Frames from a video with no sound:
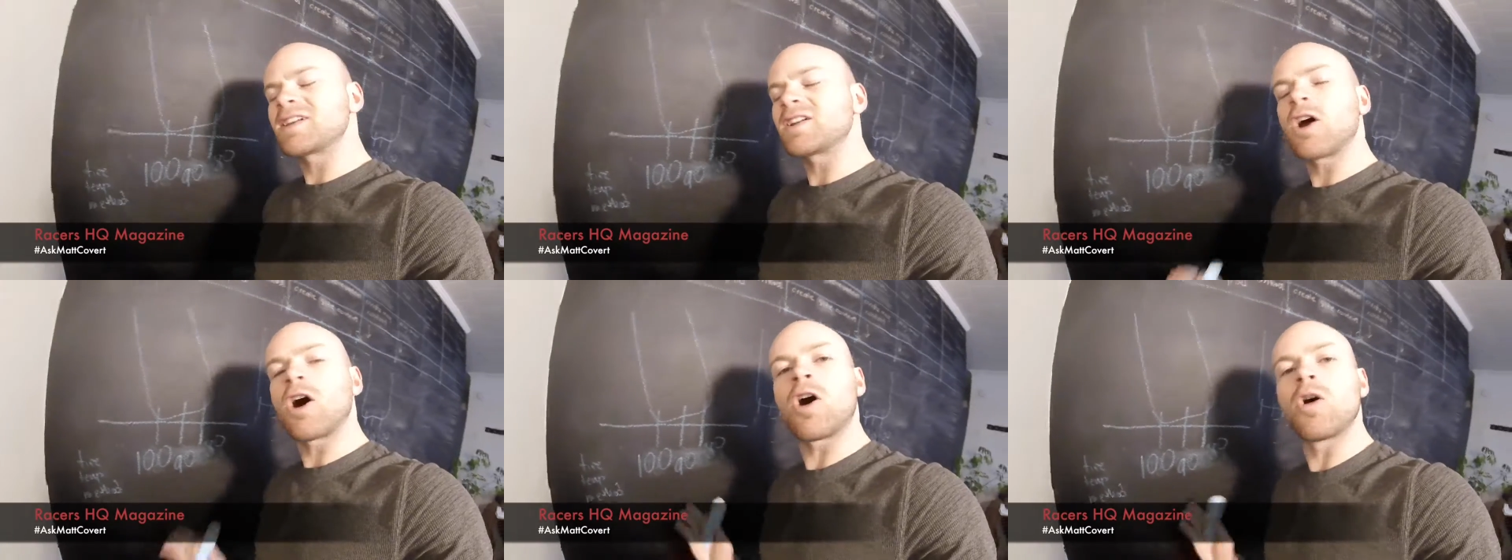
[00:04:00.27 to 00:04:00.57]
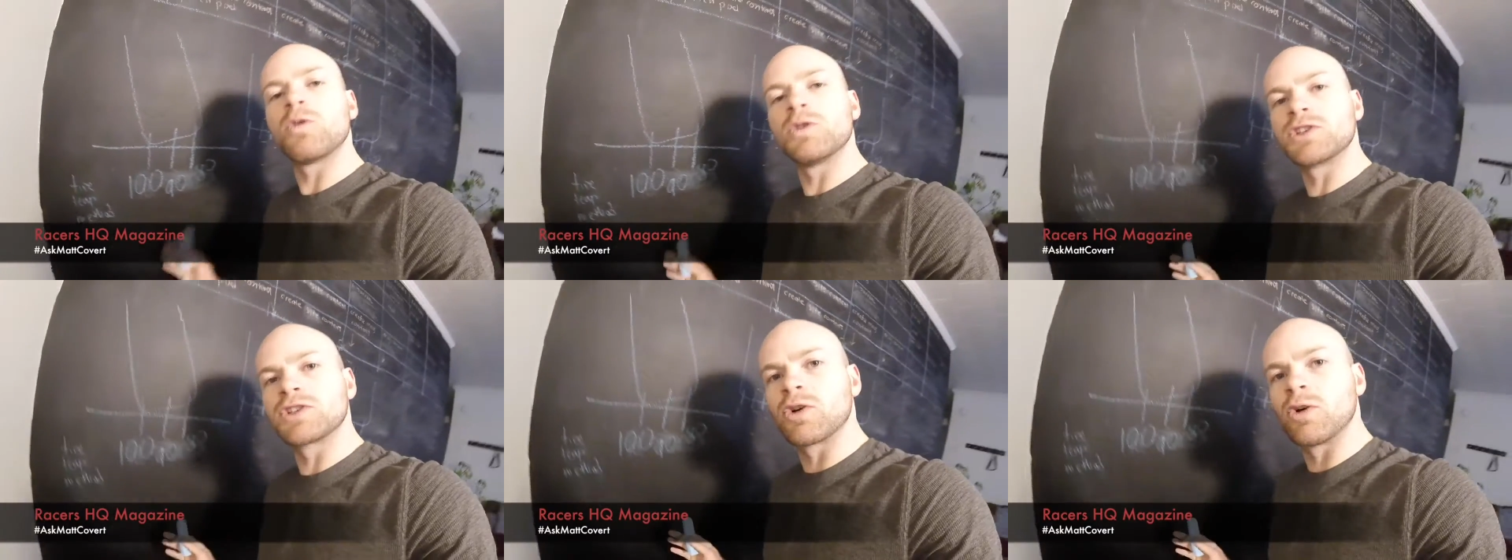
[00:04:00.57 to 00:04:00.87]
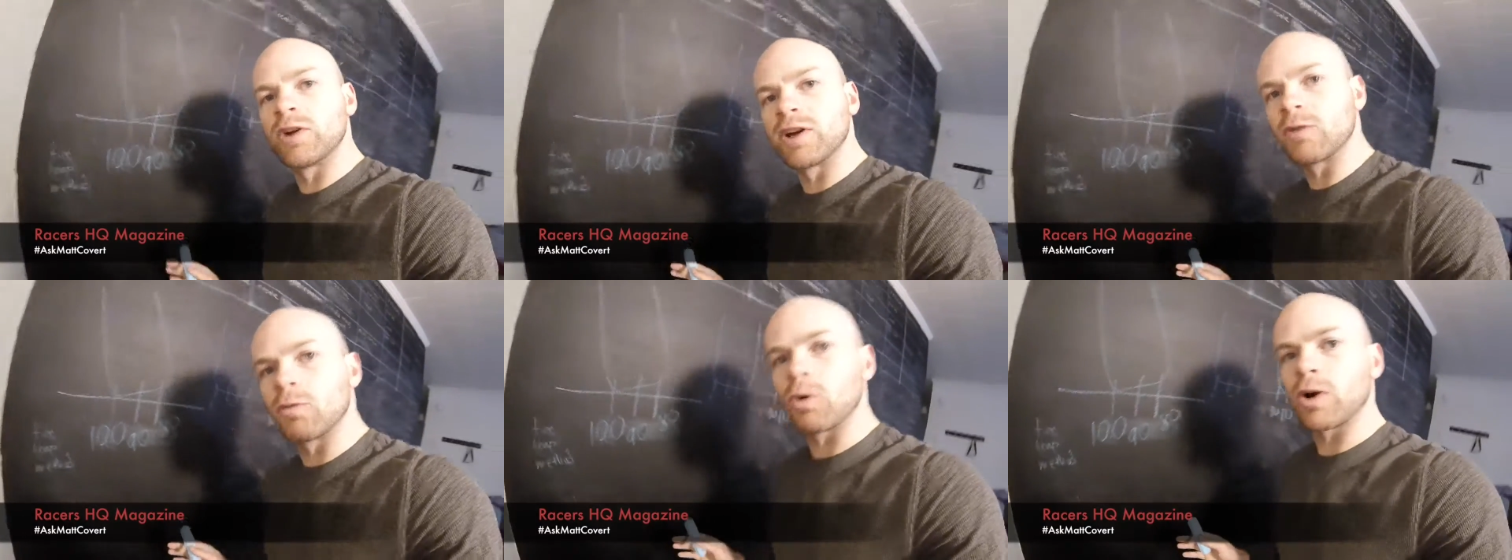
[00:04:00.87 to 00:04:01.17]
not always
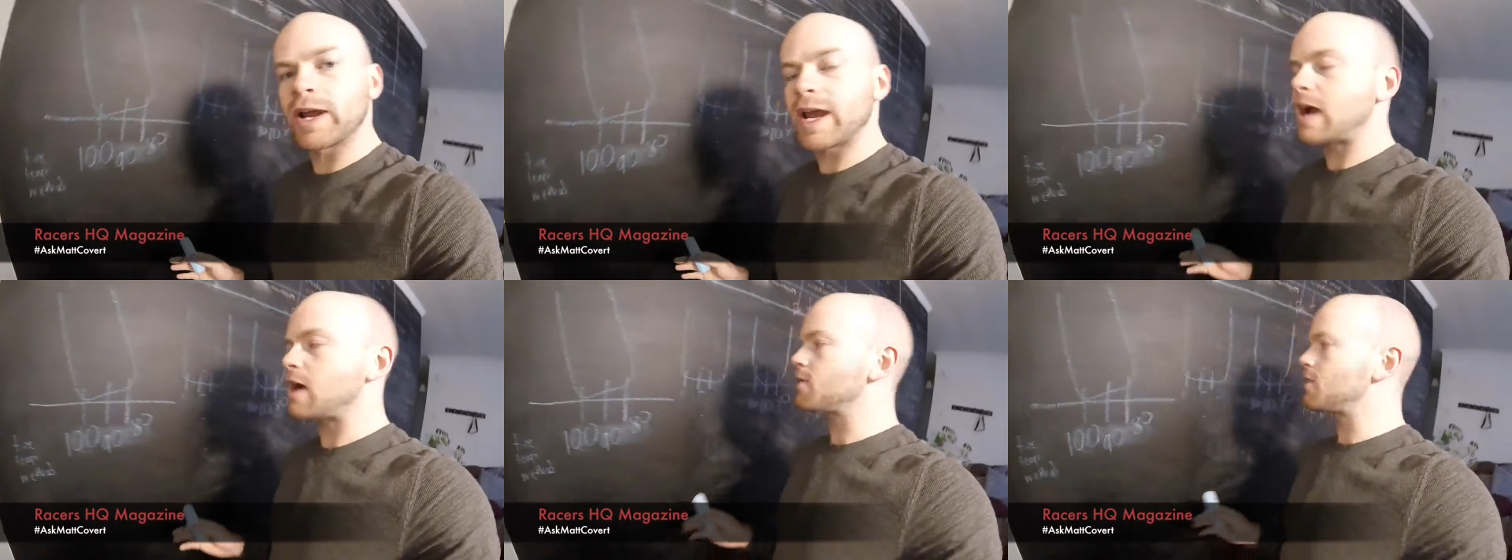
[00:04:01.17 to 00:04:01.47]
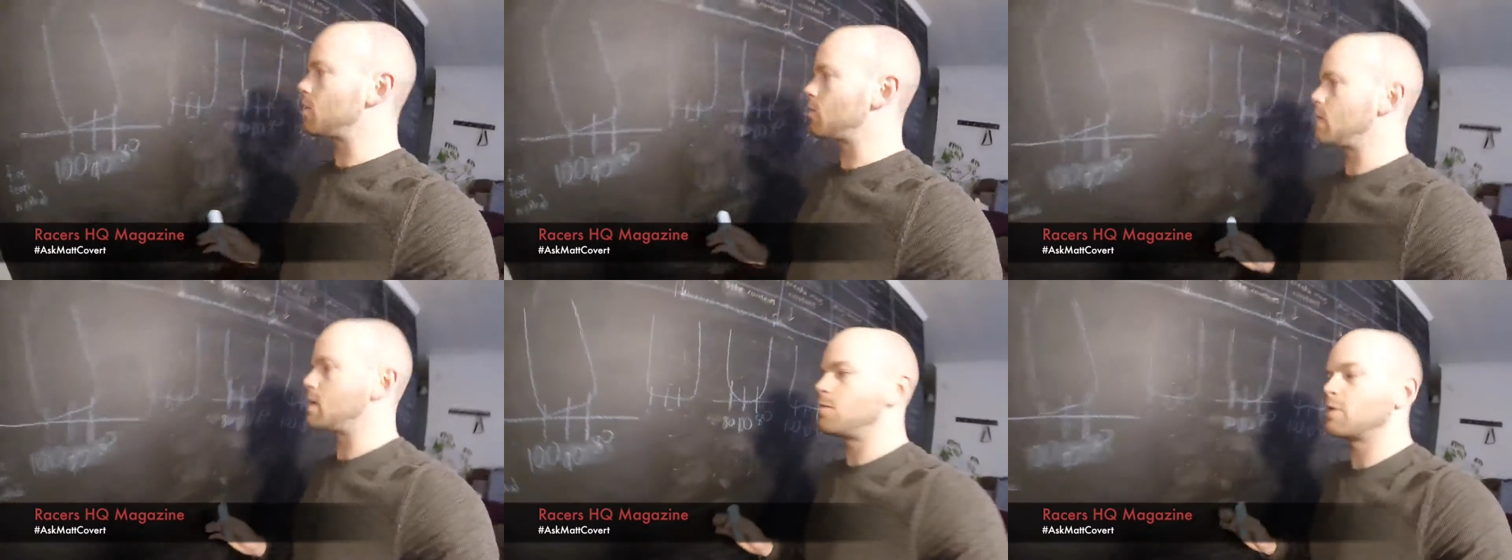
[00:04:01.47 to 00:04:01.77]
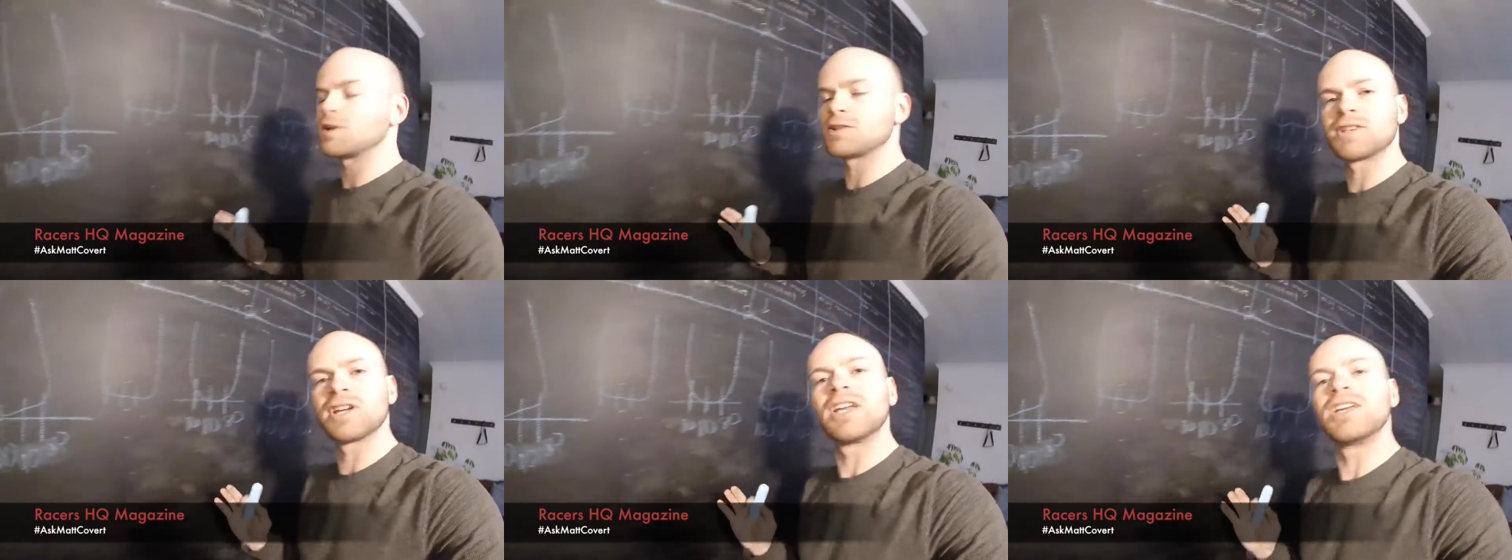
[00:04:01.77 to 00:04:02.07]
going to work out that way,
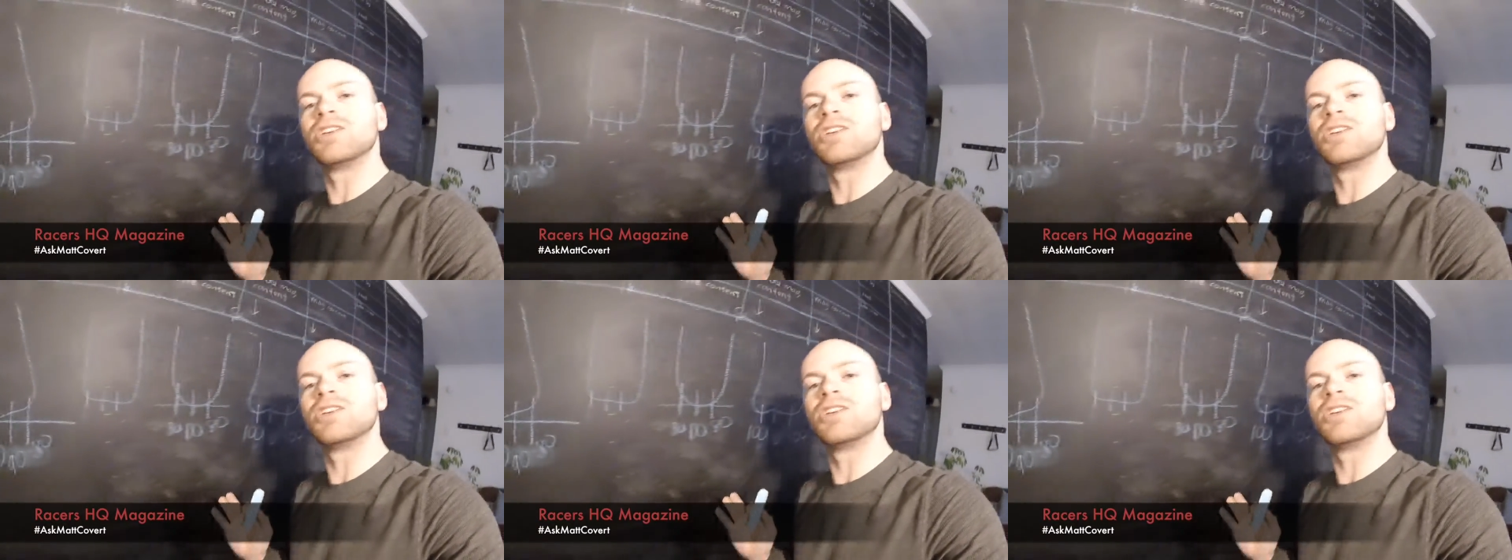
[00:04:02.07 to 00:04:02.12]
but it's a